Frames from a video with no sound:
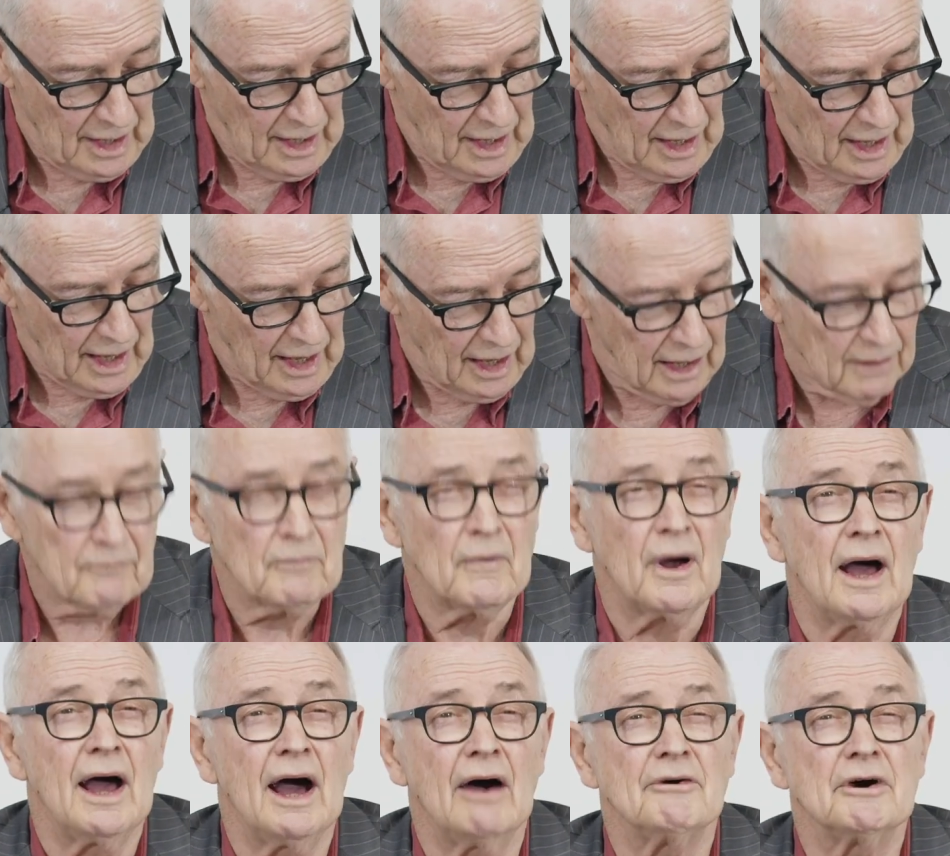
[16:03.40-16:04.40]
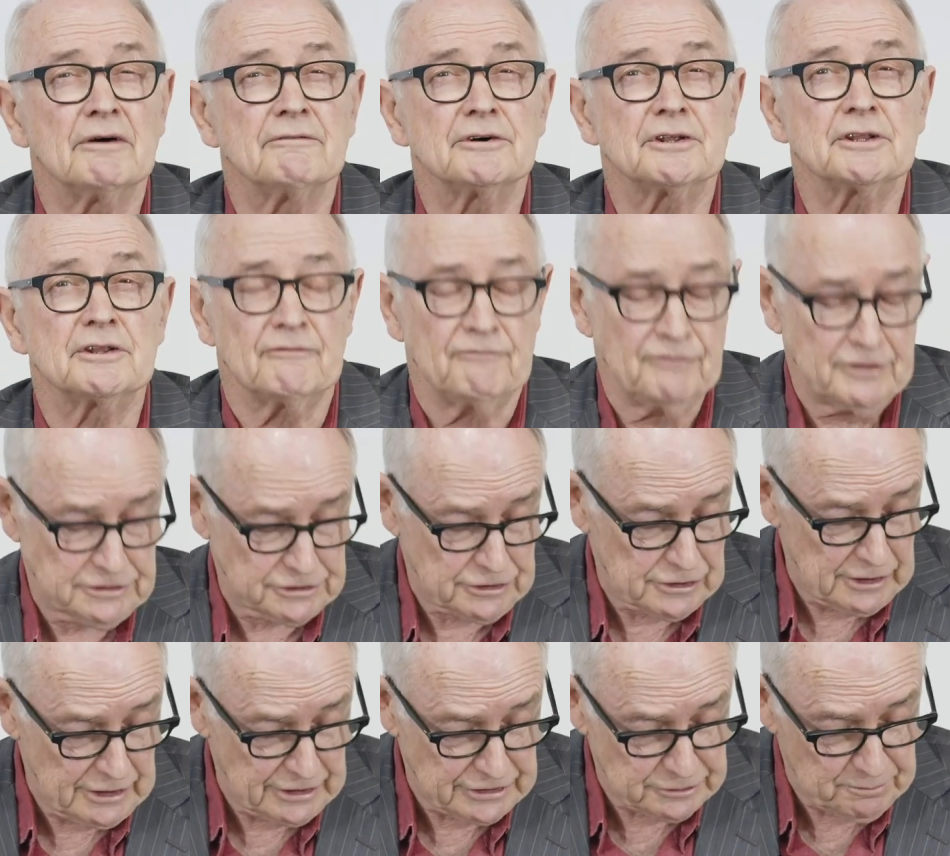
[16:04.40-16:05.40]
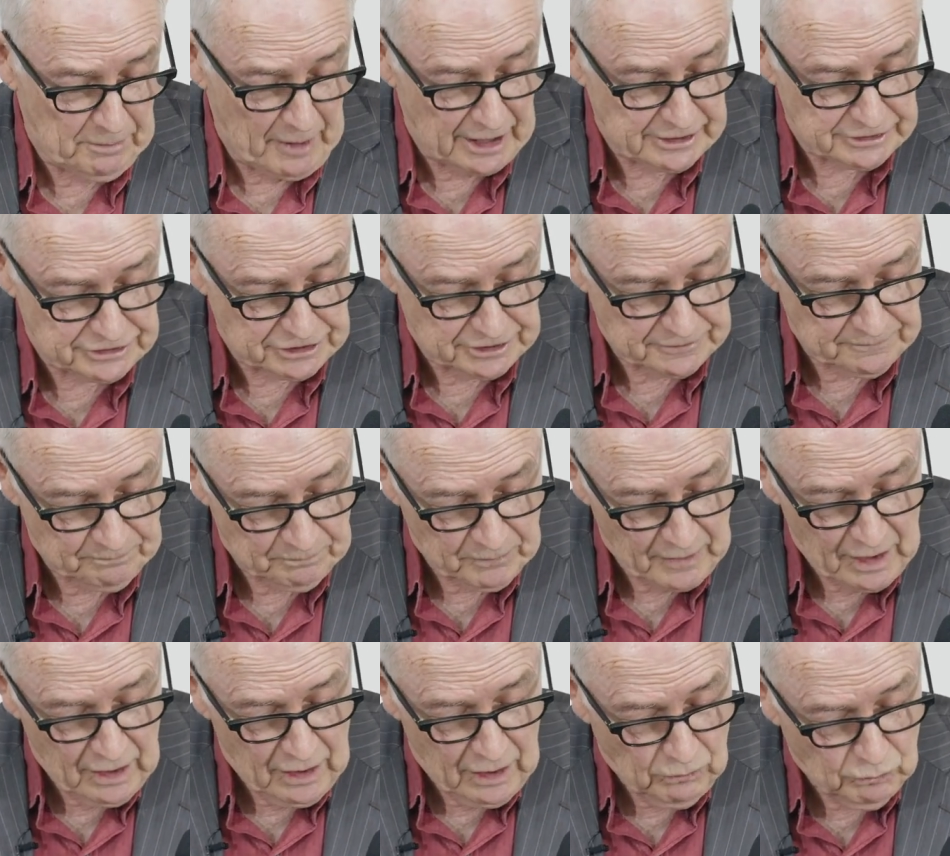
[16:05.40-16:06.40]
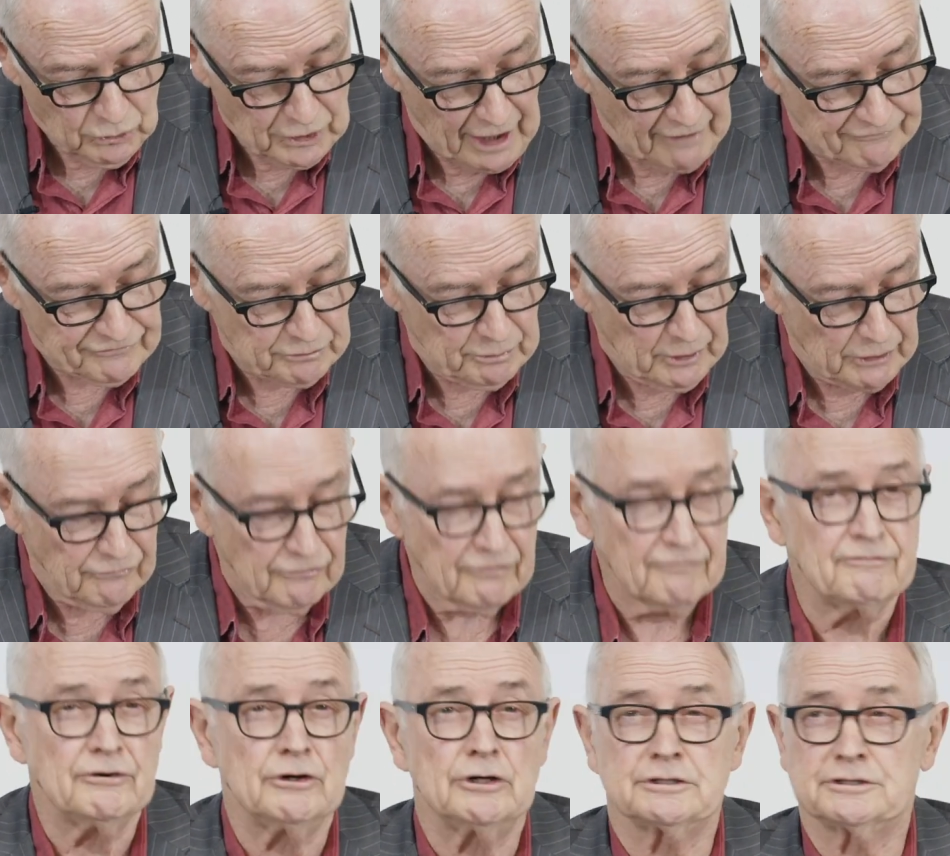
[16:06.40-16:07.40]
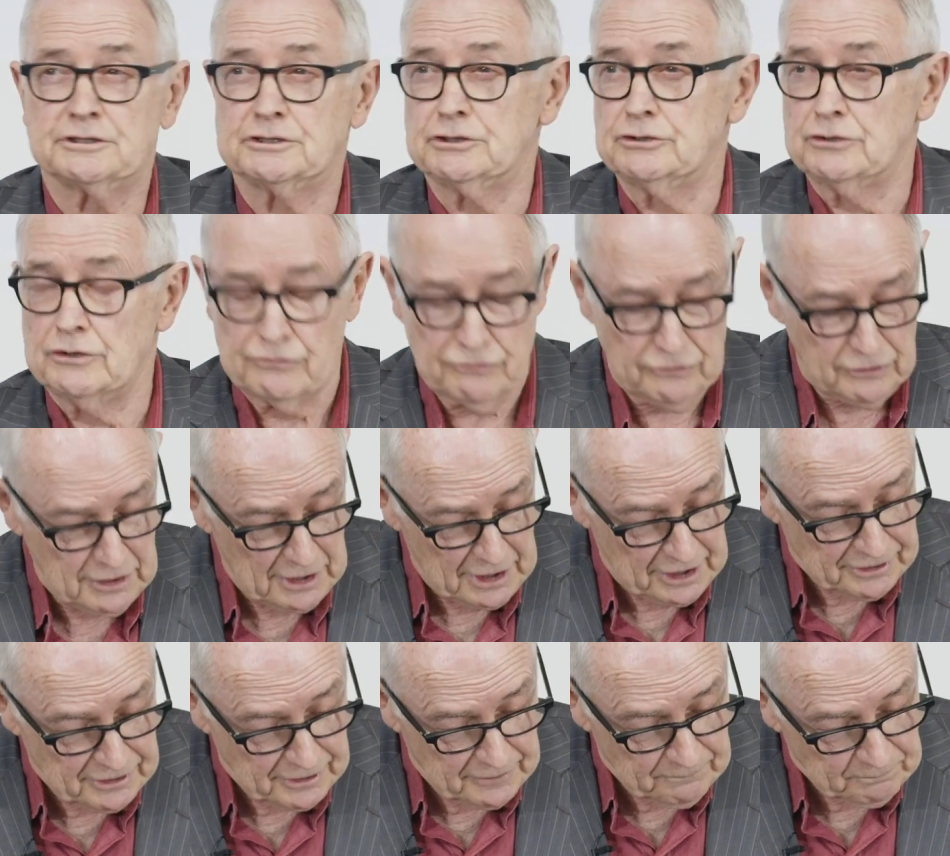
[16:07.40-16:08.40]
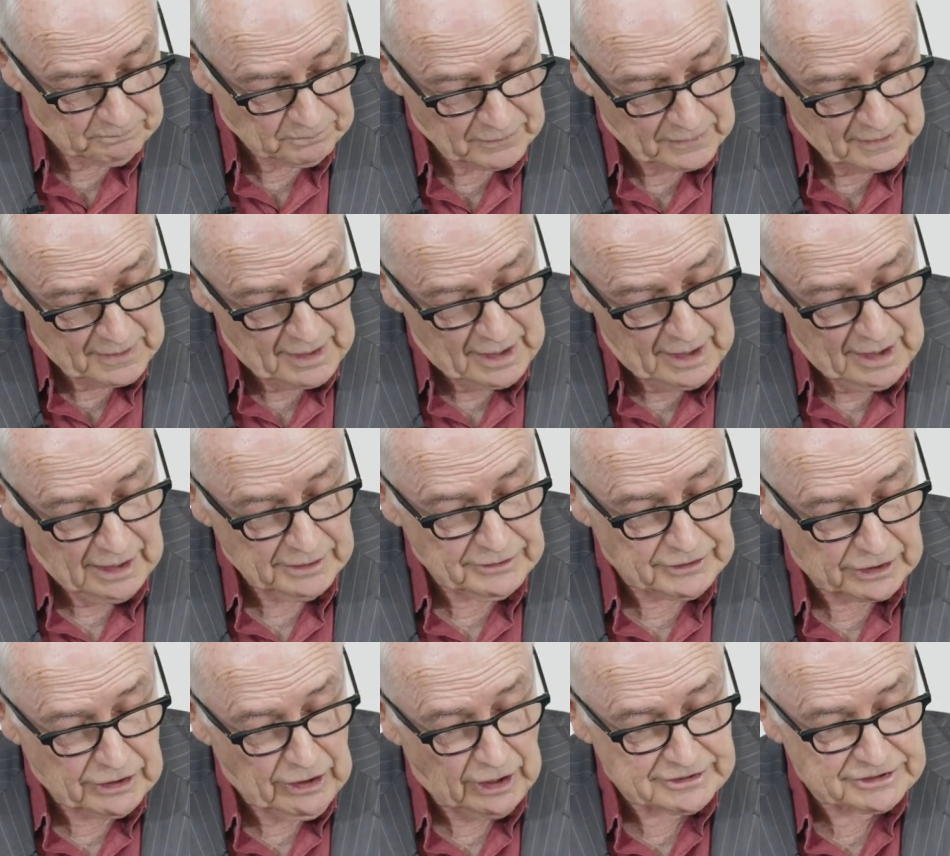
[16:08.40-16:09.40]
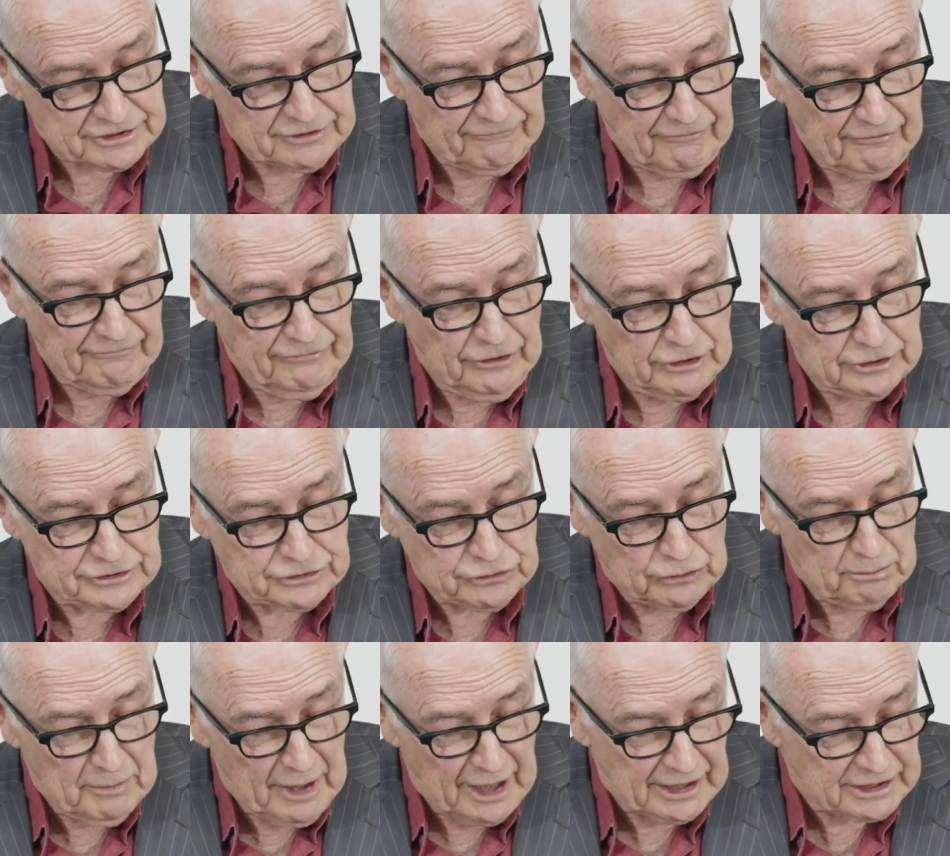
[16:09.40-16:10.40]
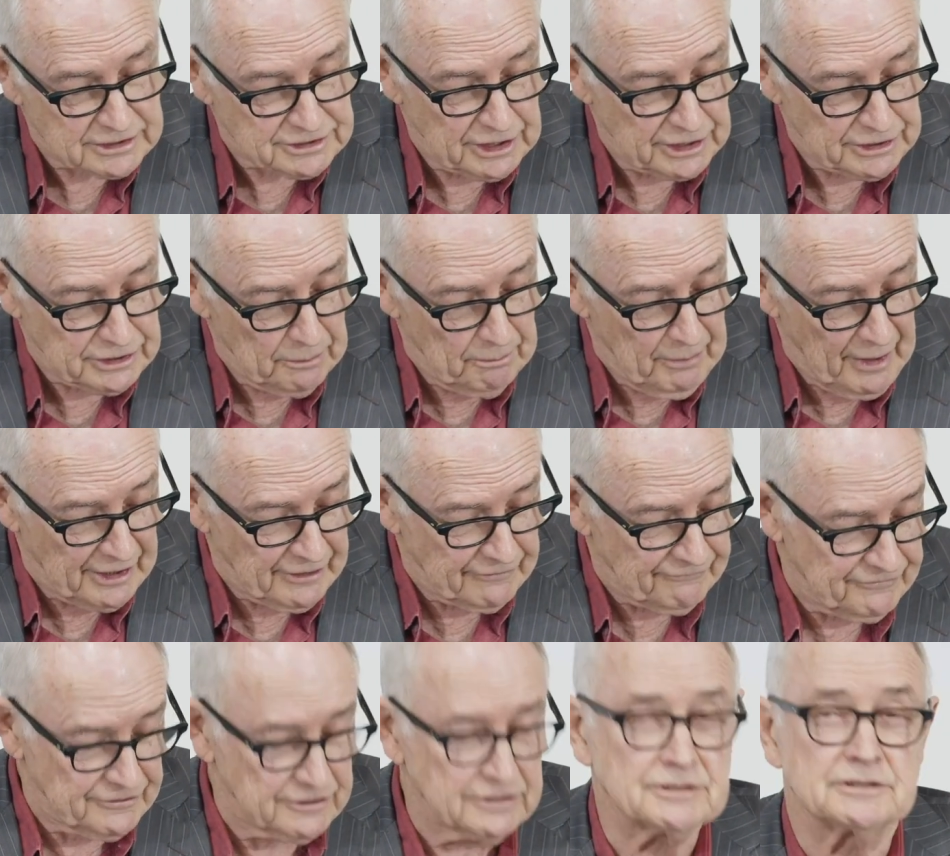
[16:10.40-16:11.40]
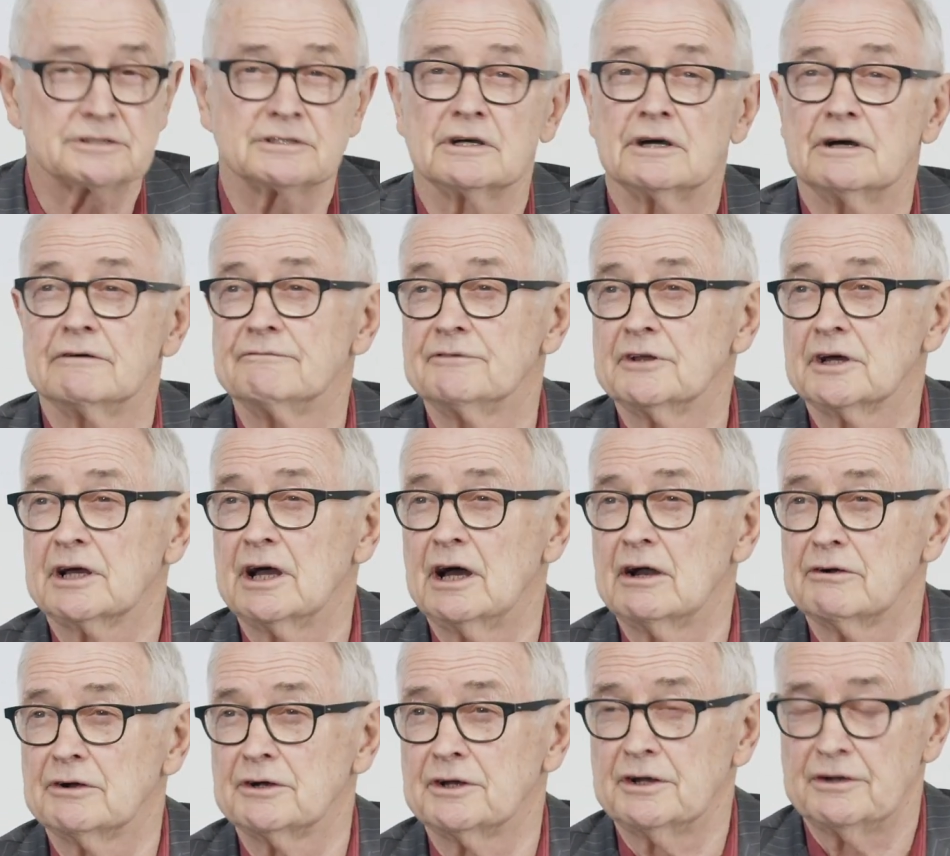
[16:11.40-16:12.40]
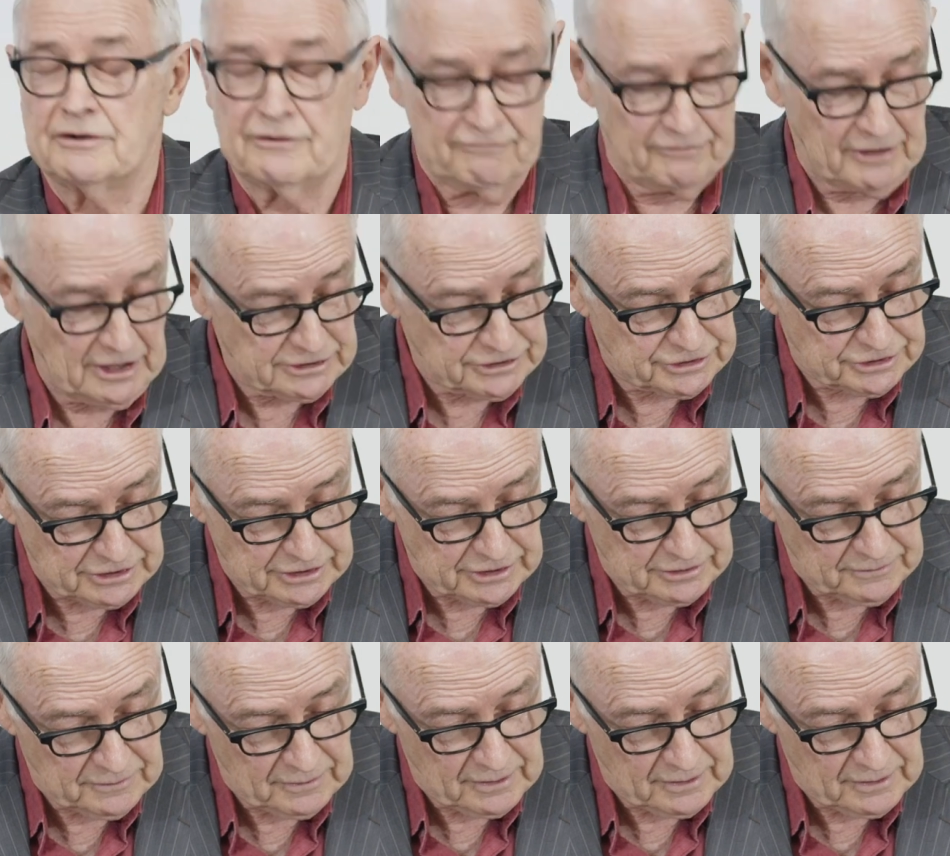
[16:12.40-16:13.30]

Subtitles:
However, the fiscal expansion would have to be reversed sooner or later, and the costs of reversal may exceed the benefits of the current intervention.